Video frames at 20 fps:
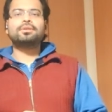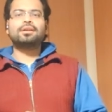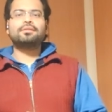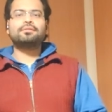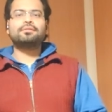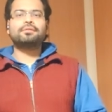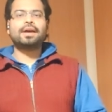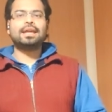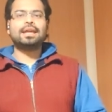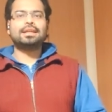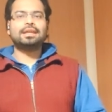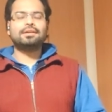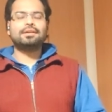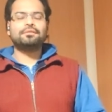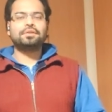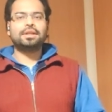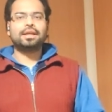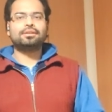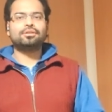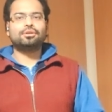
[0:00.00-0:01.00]
you can find
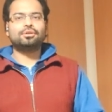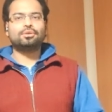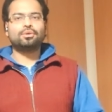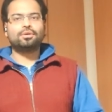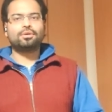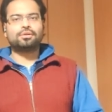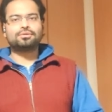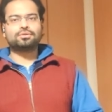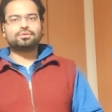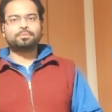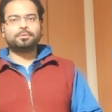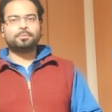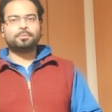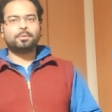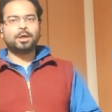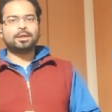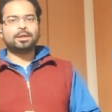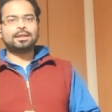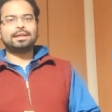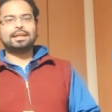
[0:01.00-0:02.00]
even at your local
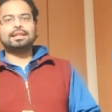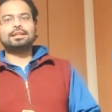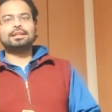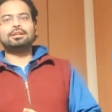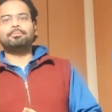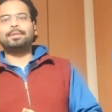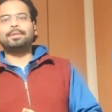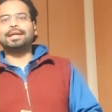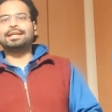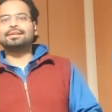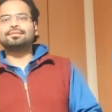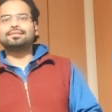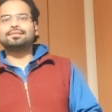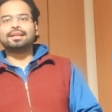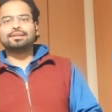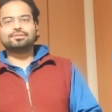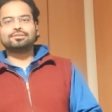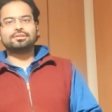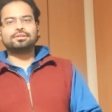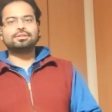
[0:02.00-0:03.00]
supermarket in the baking
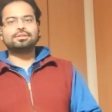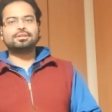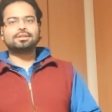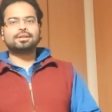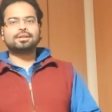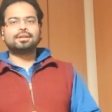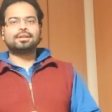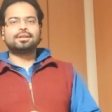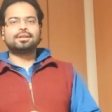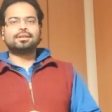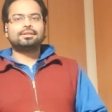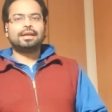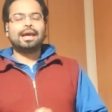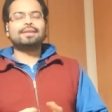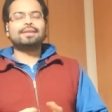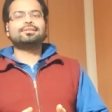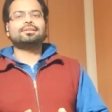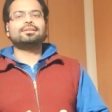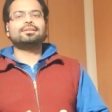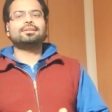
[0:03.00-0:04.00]
section,
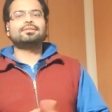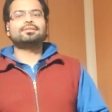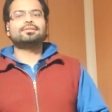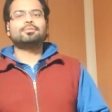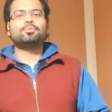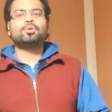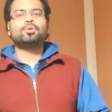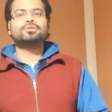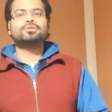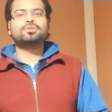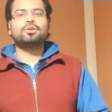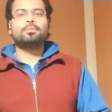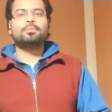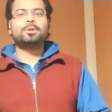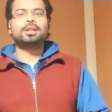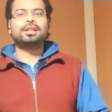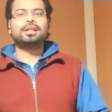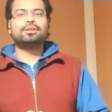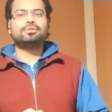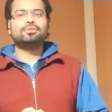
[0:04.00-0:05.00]
as it is the most
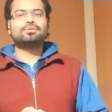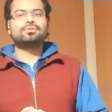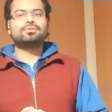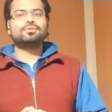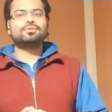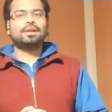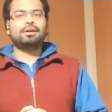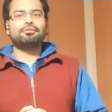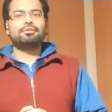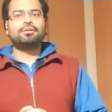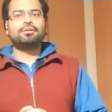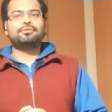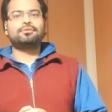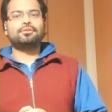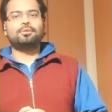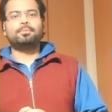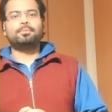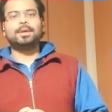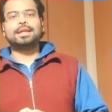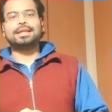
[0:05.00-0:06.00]
commonly used flour
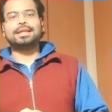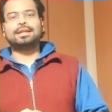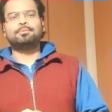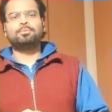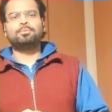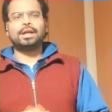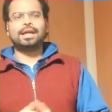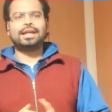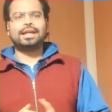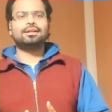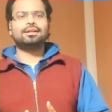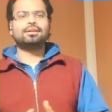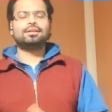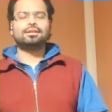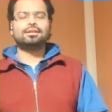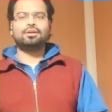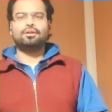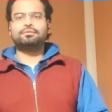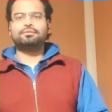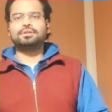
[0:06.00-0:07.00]
for baking bread
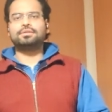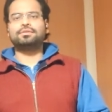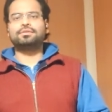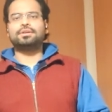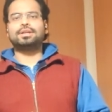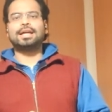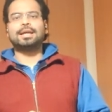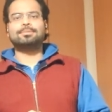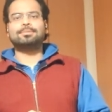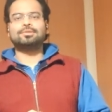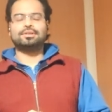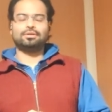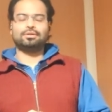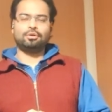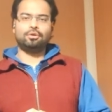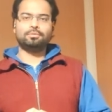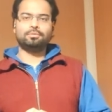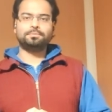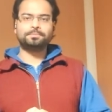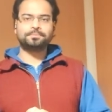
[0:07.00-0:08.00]
of different types at
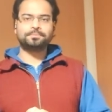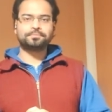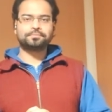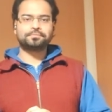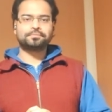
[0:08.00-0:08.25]
home.